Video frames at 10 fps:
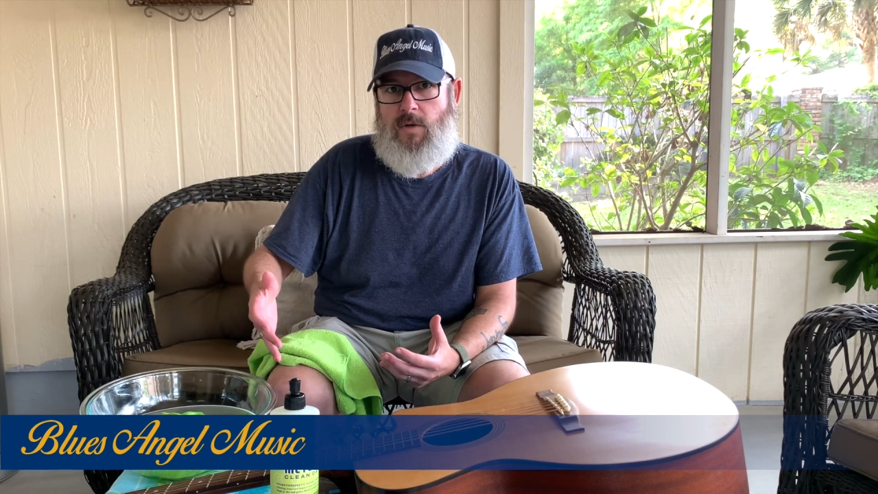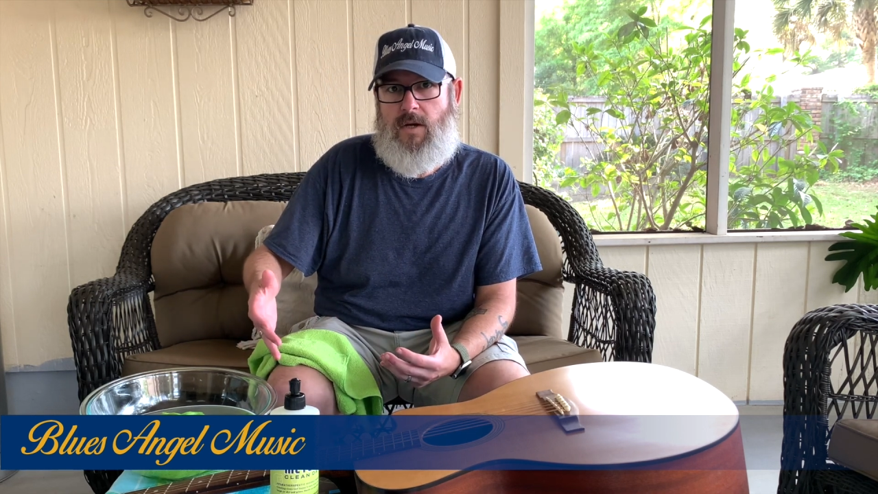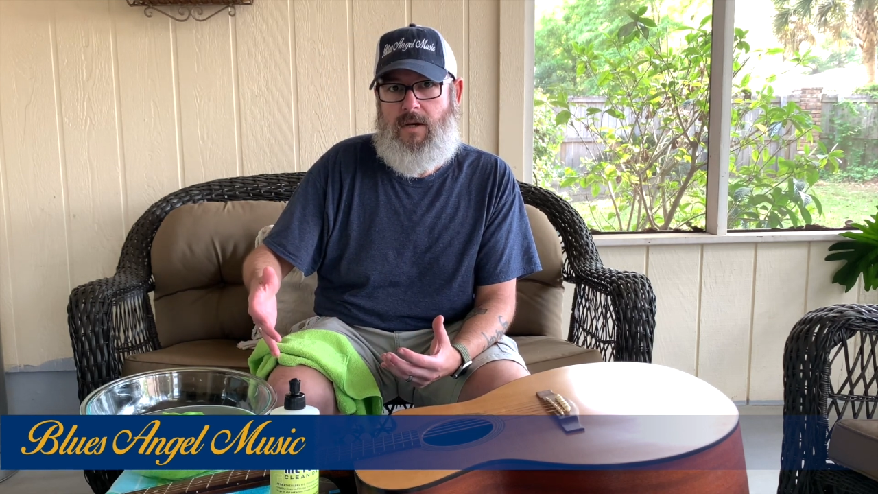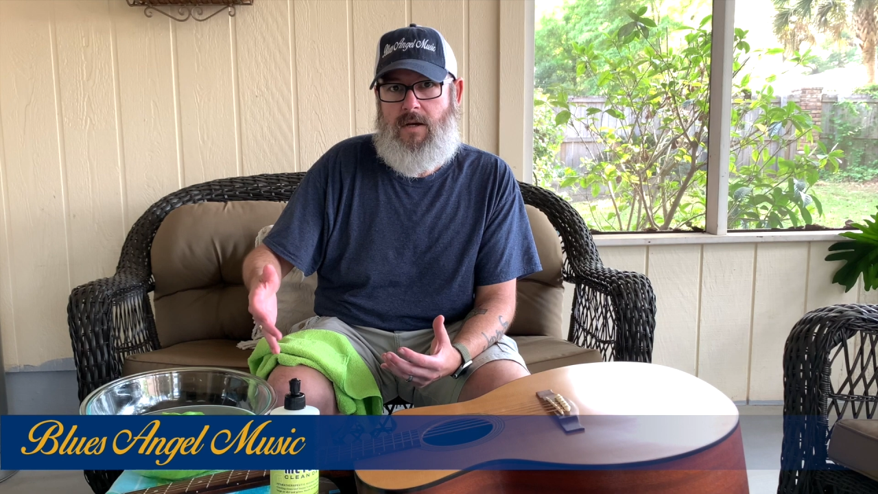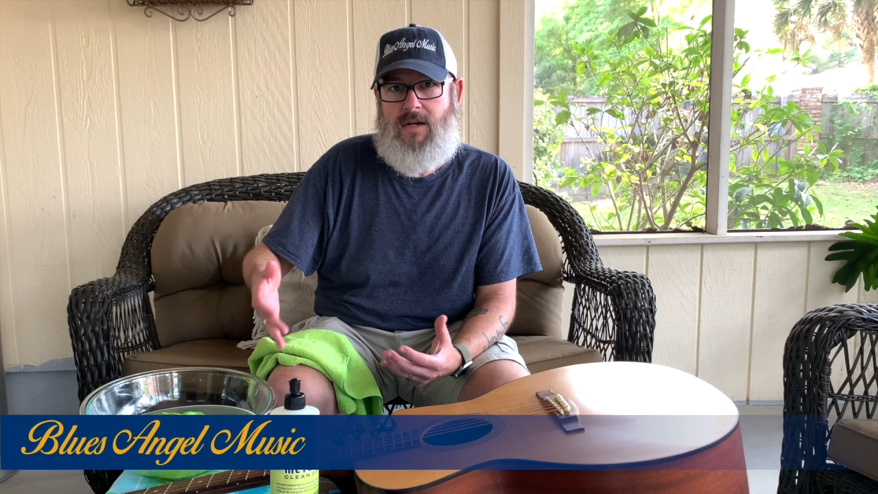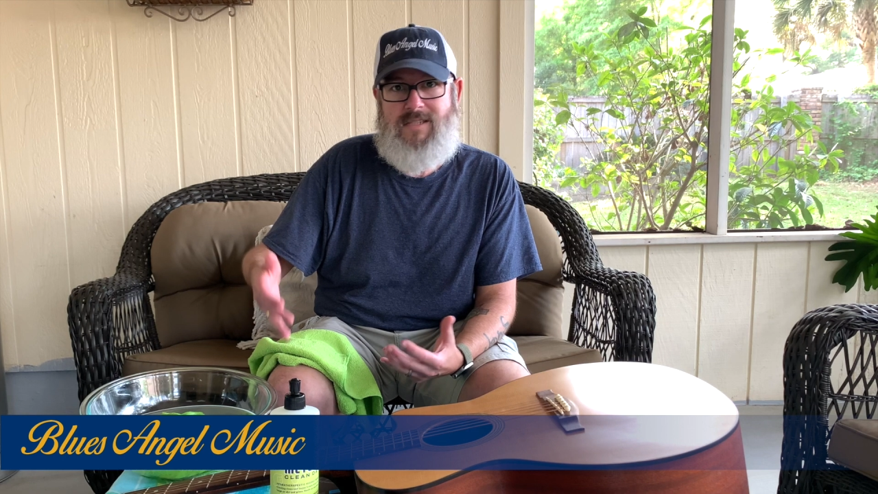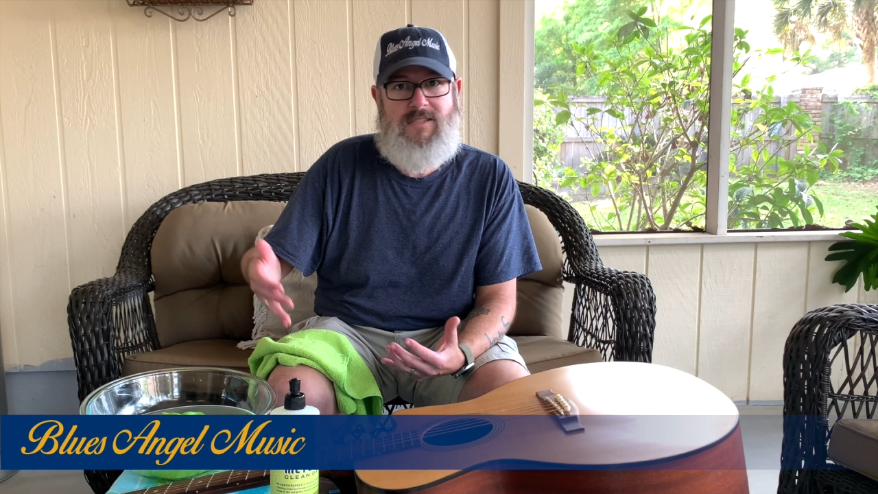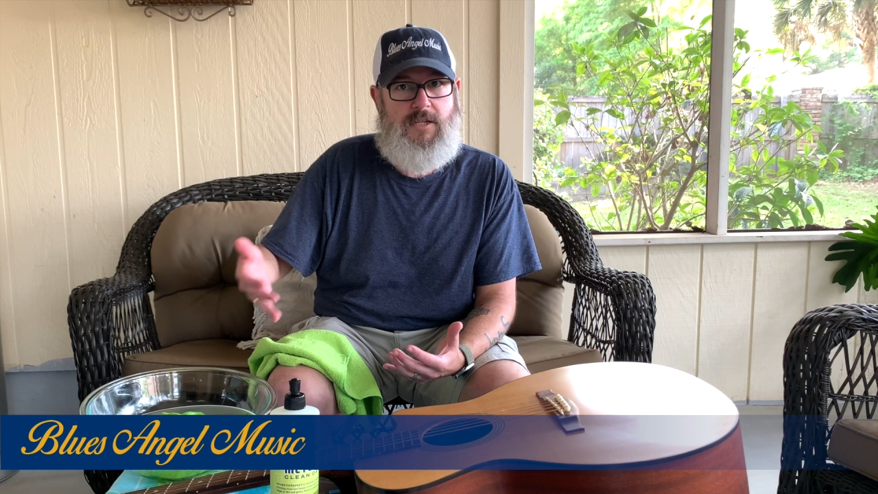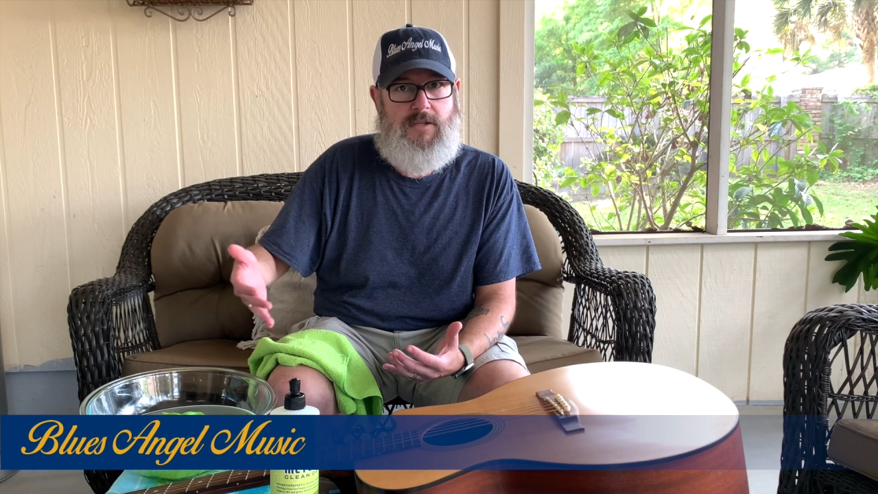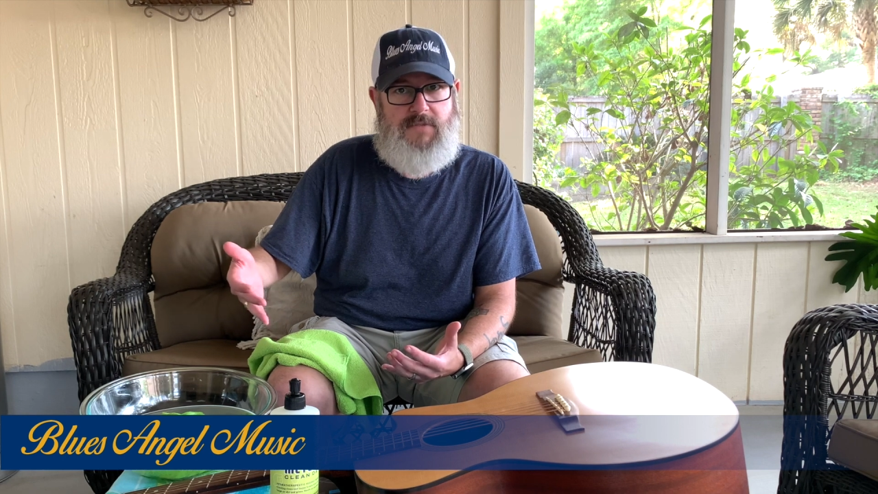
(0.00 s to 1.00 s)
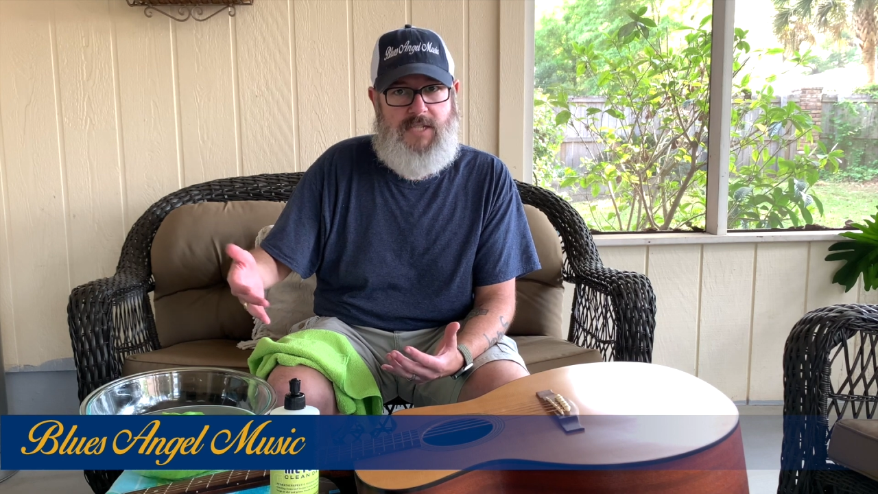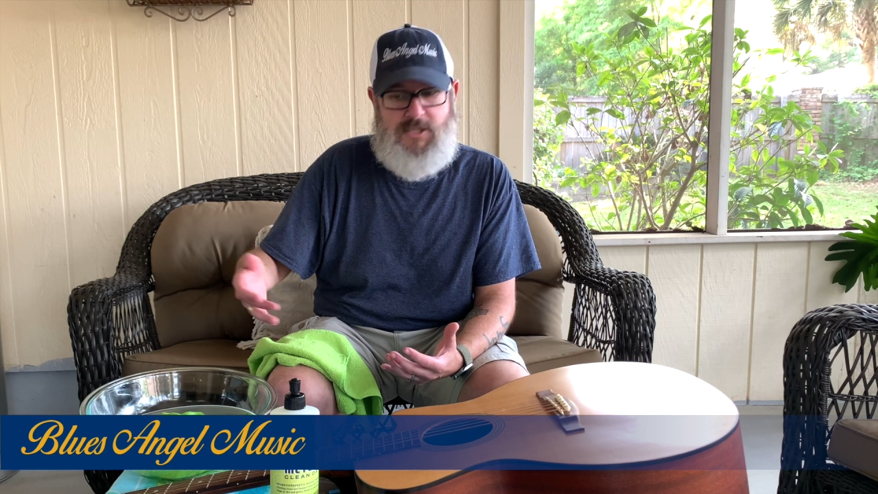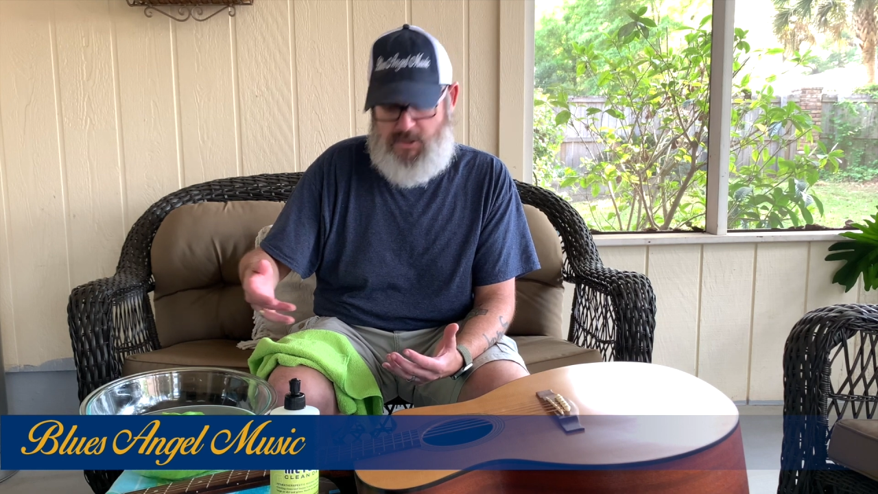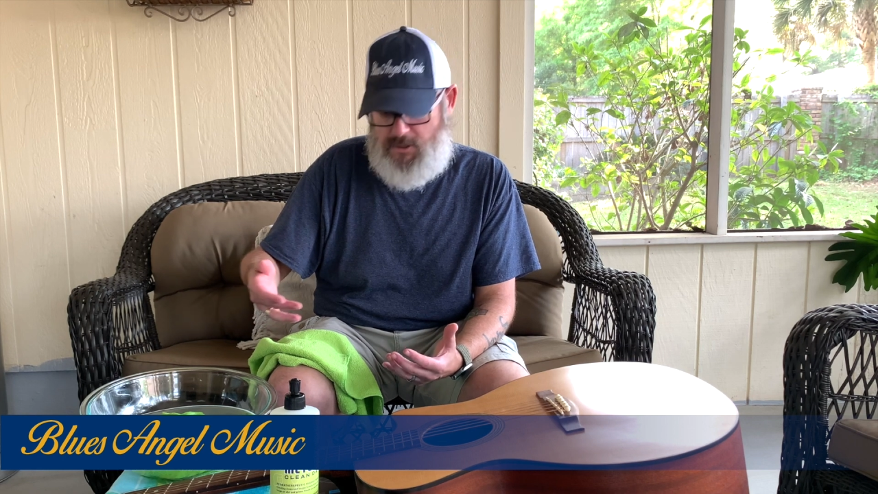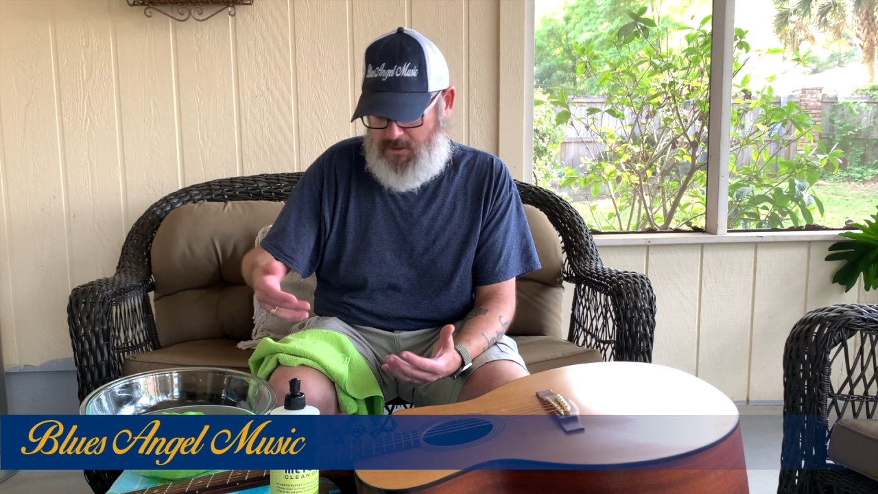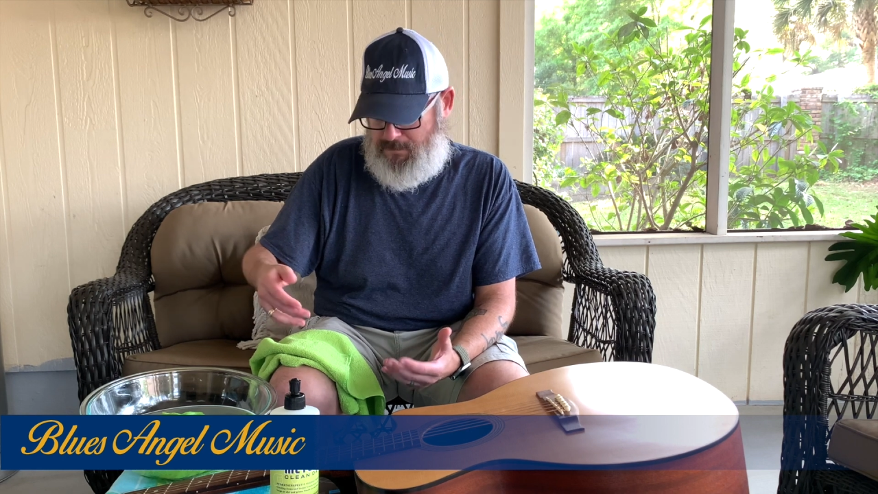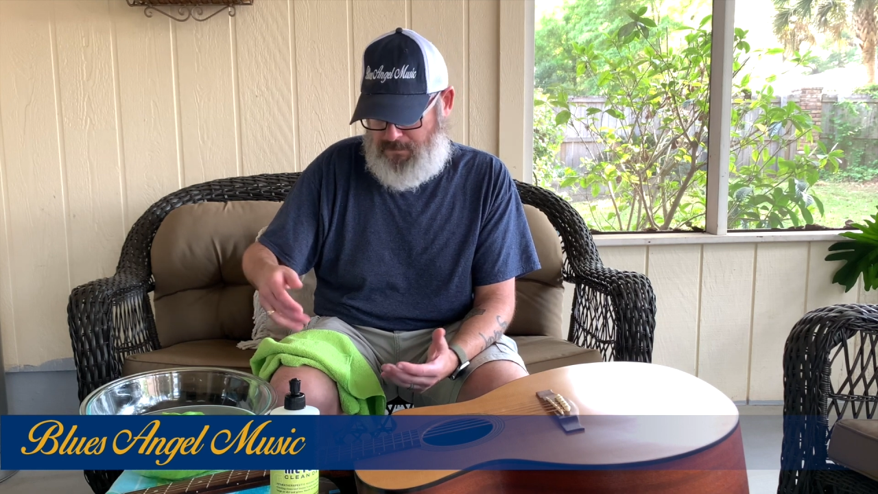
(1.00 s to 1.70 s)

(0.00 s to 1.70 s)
a sink of dishes.